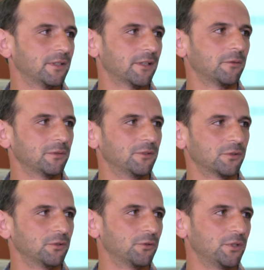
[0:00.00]
Like,
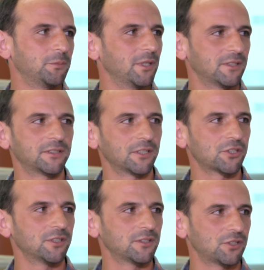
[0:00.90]
during these big
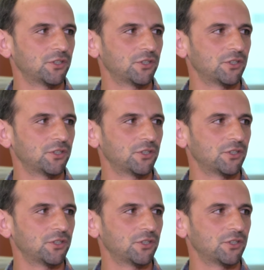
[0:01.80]
discussions,